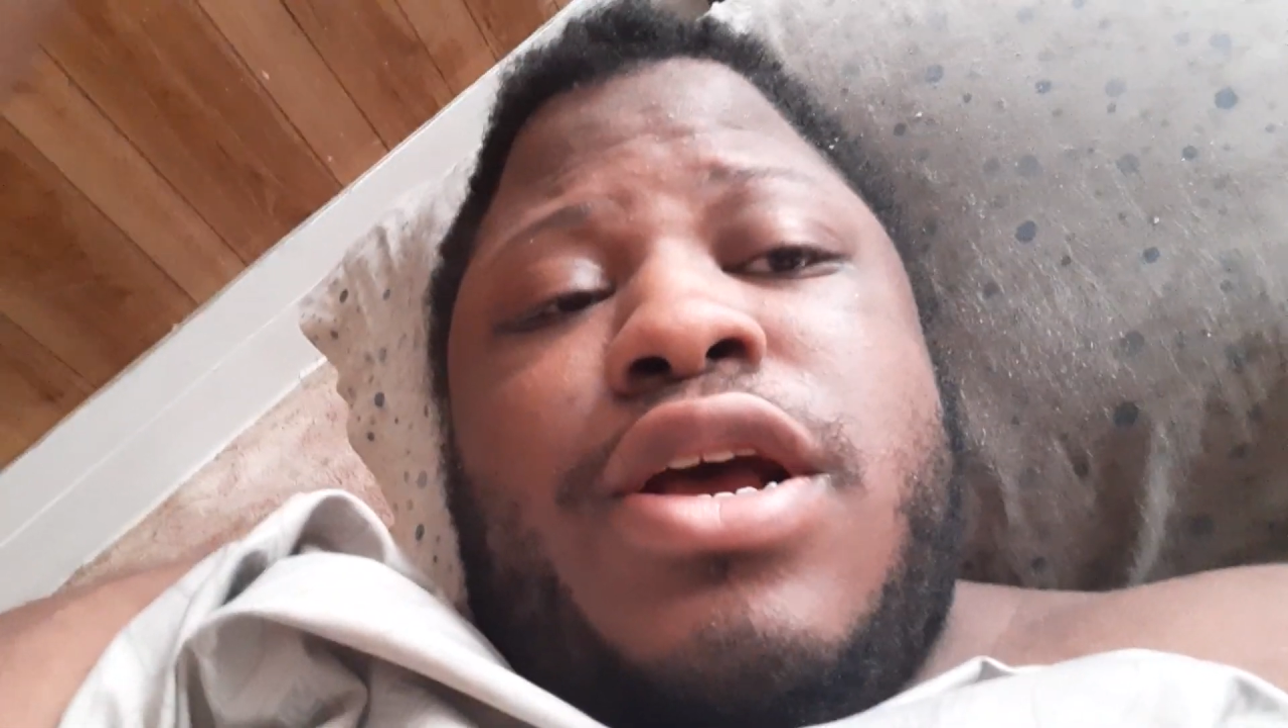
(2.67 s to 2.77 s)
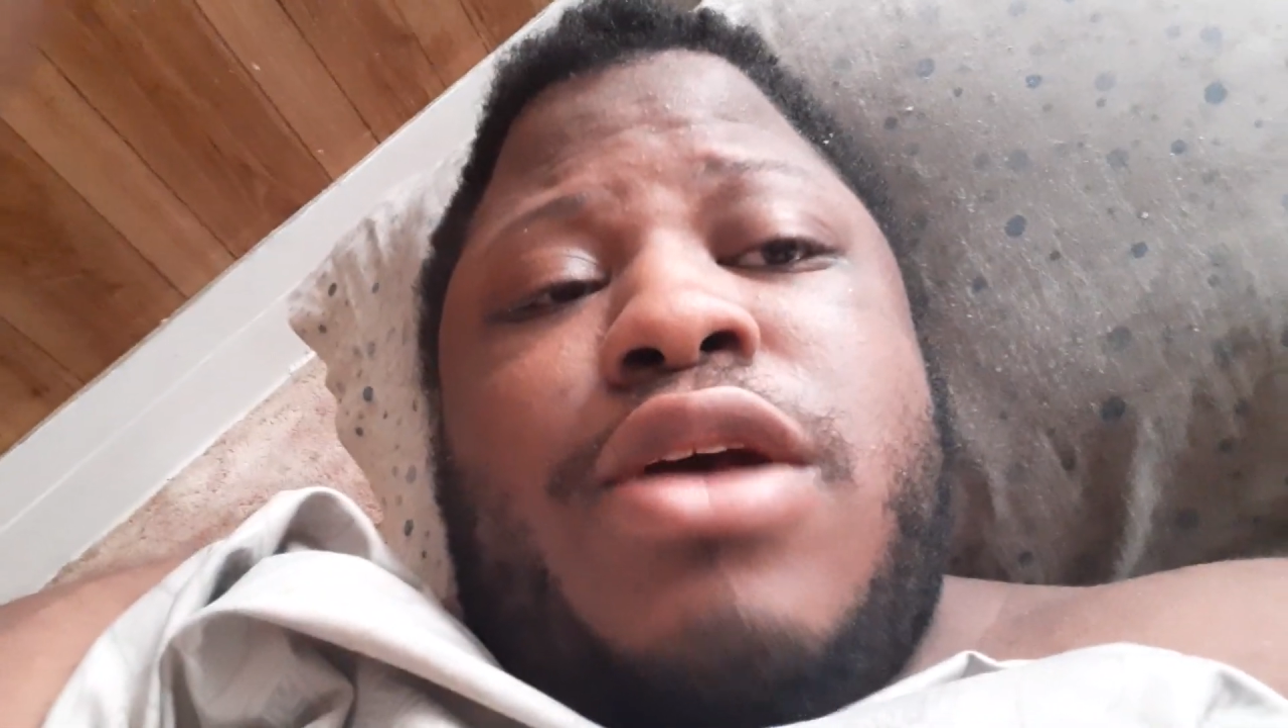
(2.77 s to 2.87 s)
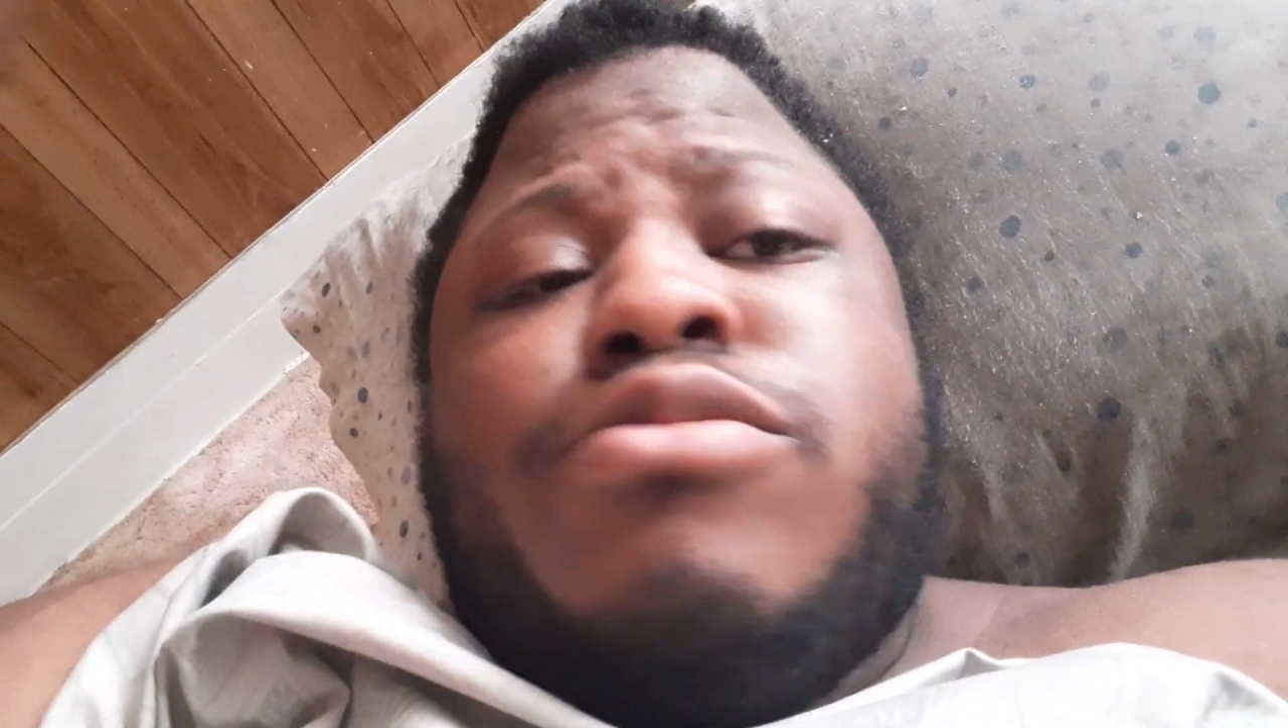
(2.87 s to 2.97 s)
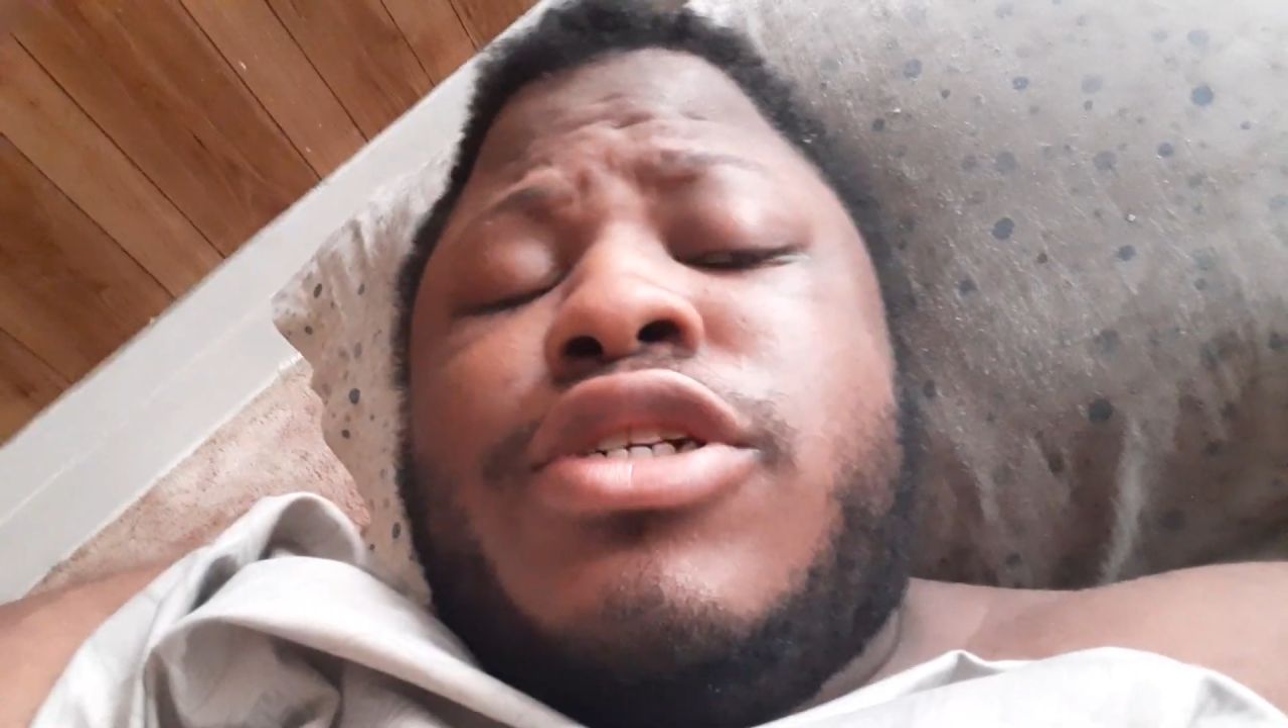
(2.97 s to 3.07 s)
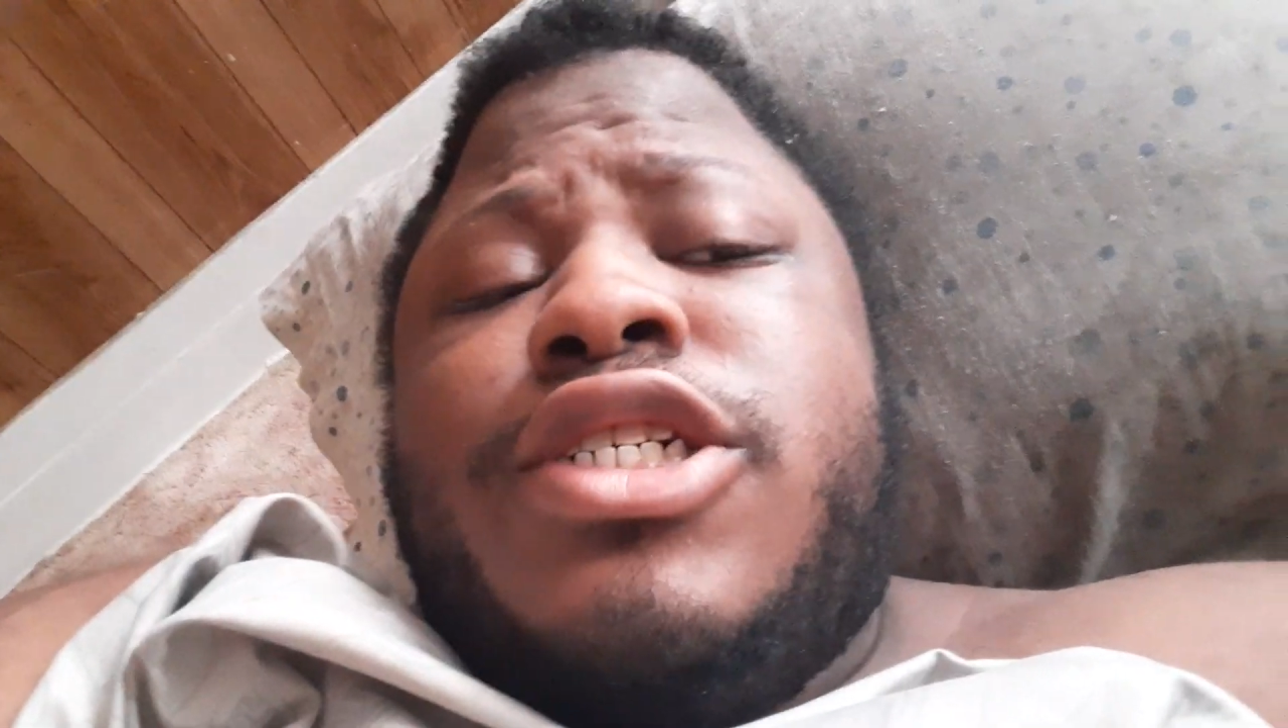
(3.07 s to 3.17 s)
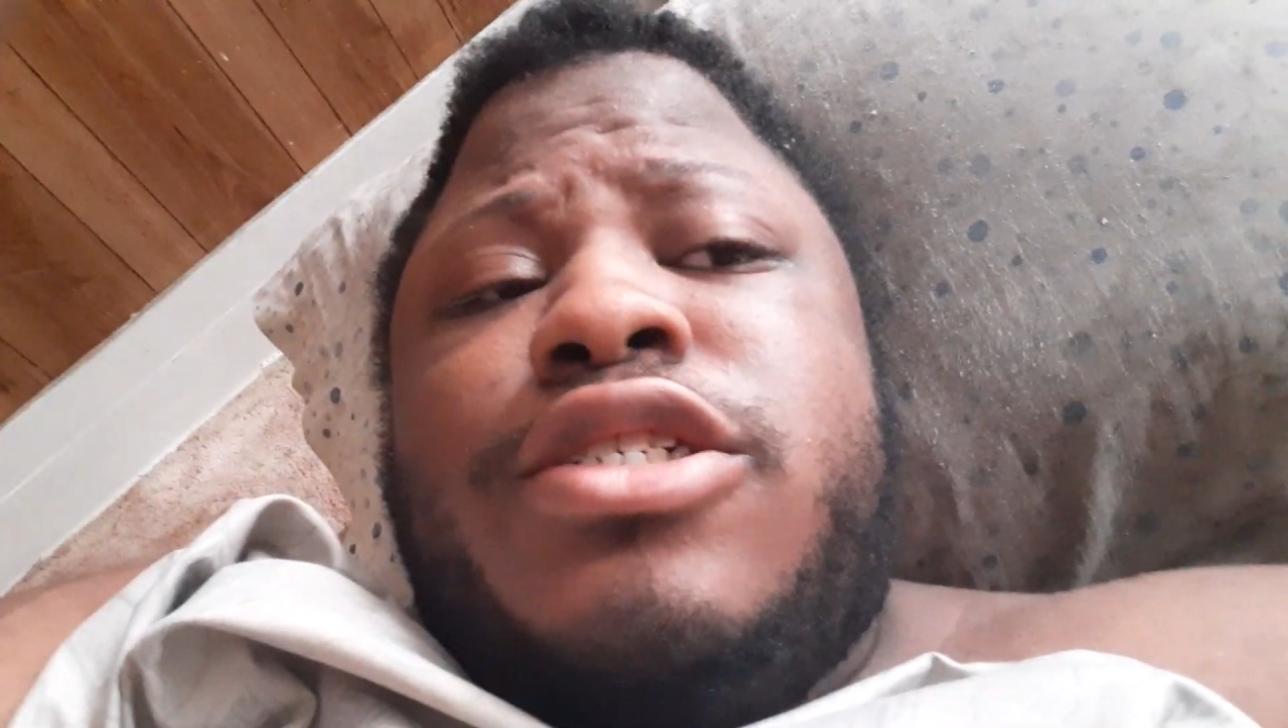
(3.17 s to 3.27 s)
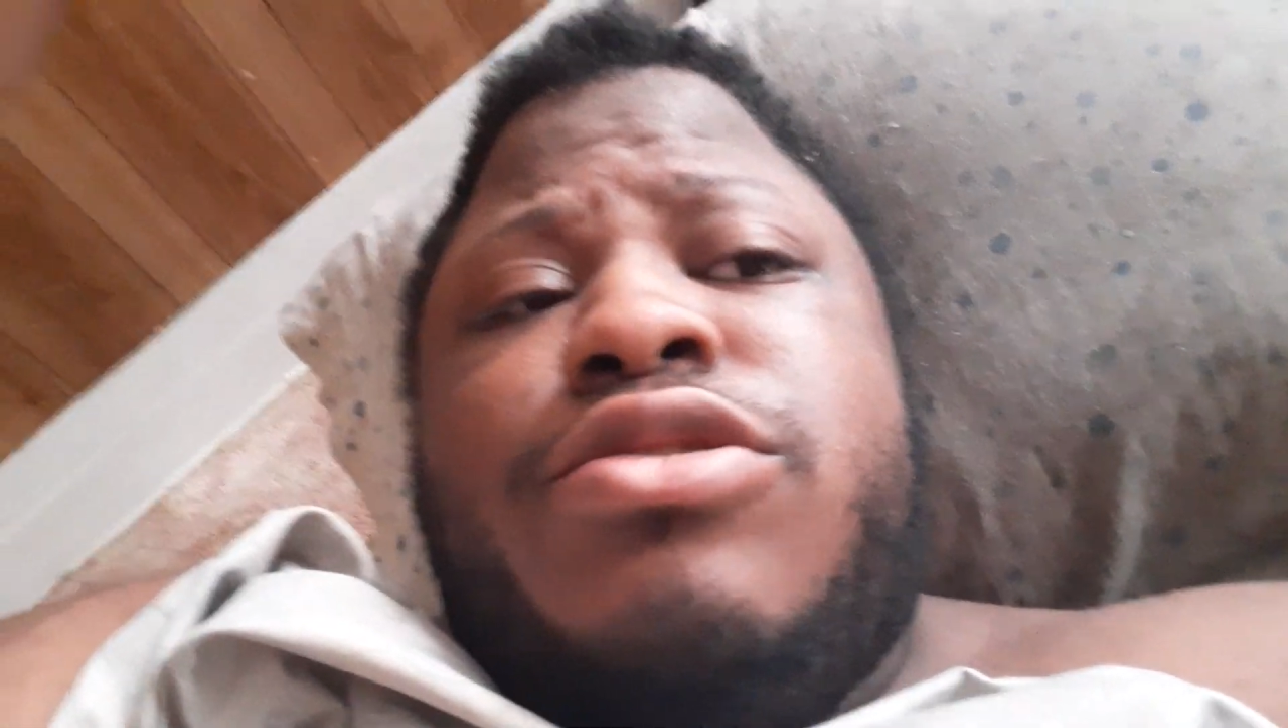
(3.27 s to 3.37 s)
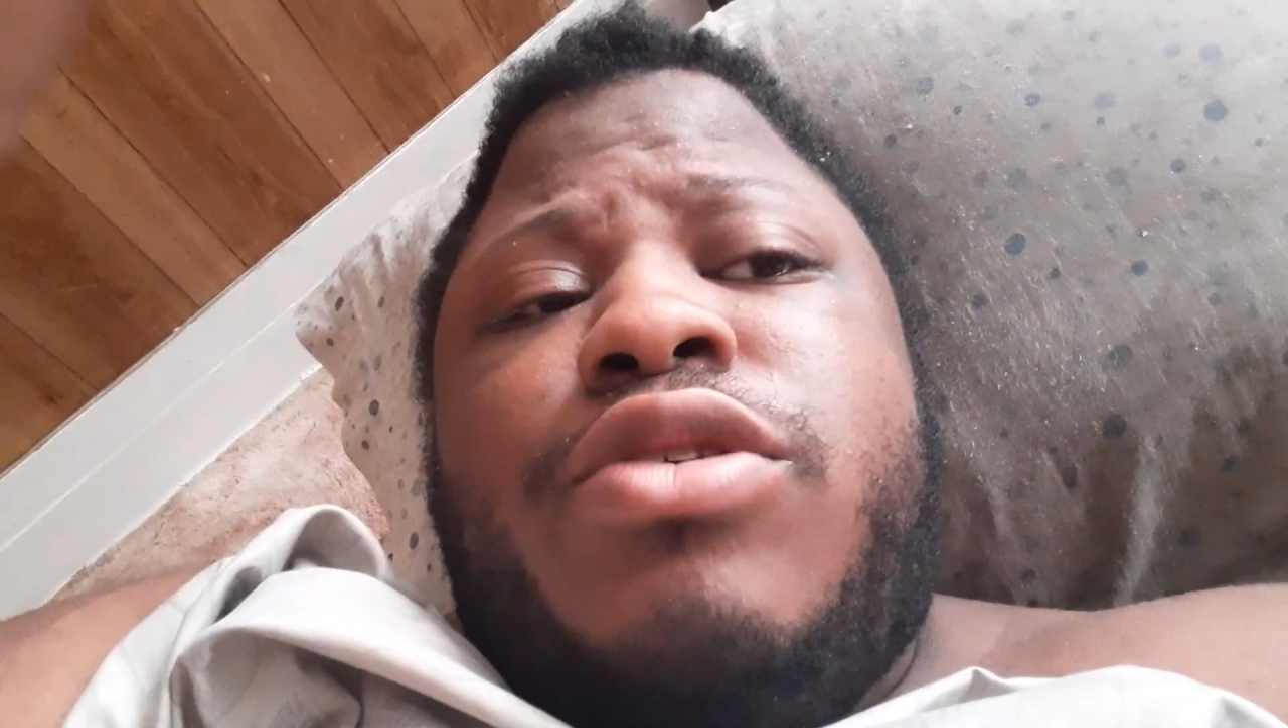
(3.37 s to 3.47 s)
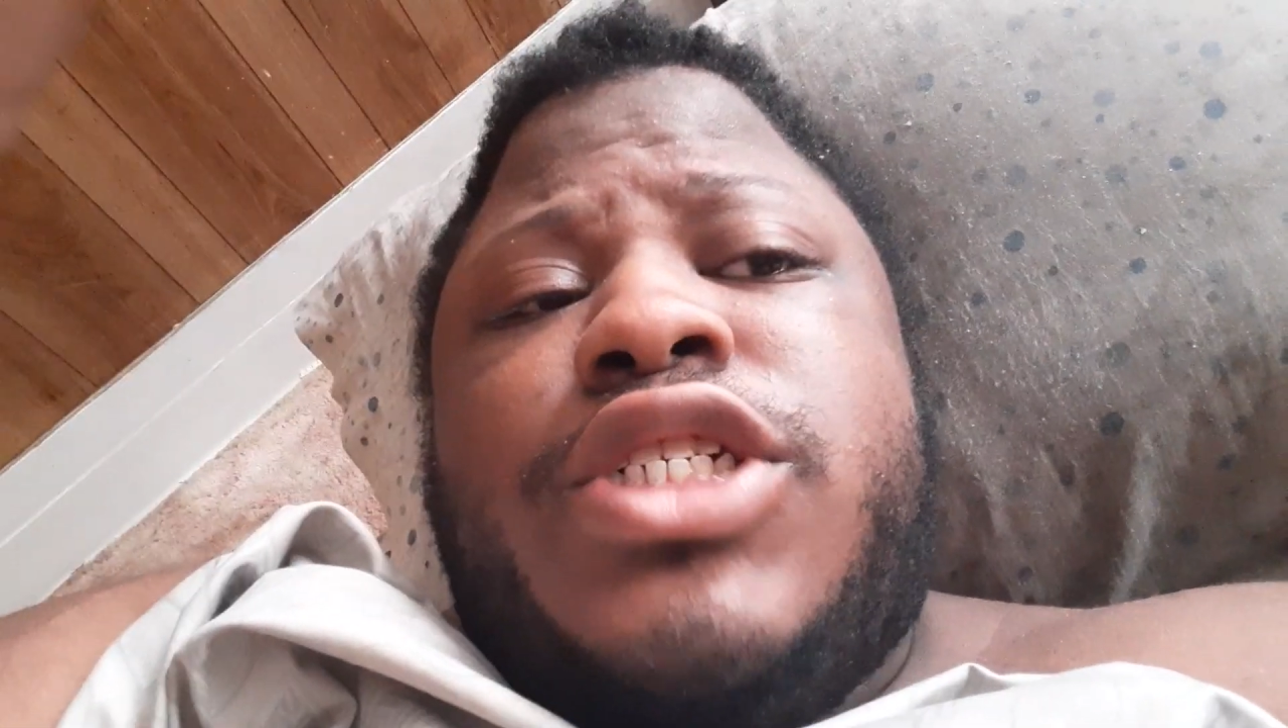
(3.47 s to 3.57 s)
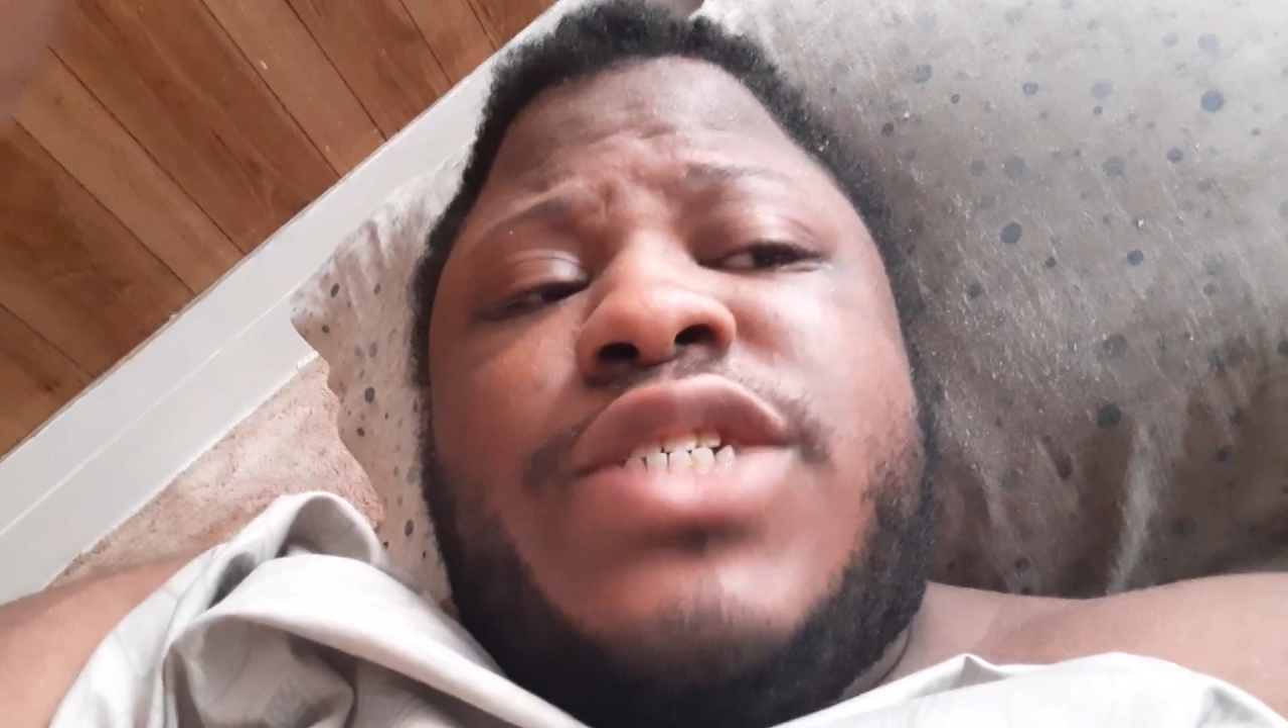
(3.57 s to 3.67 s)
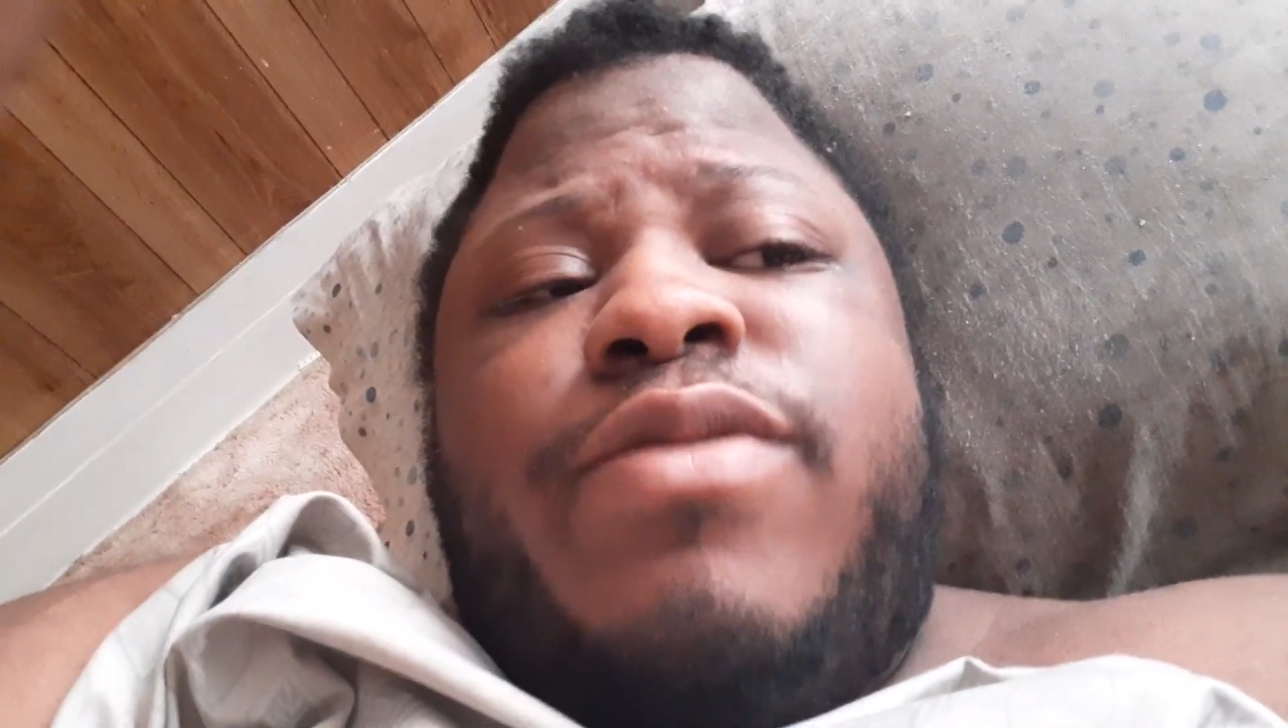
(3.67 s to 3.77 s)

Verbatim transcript: I really enjoyed this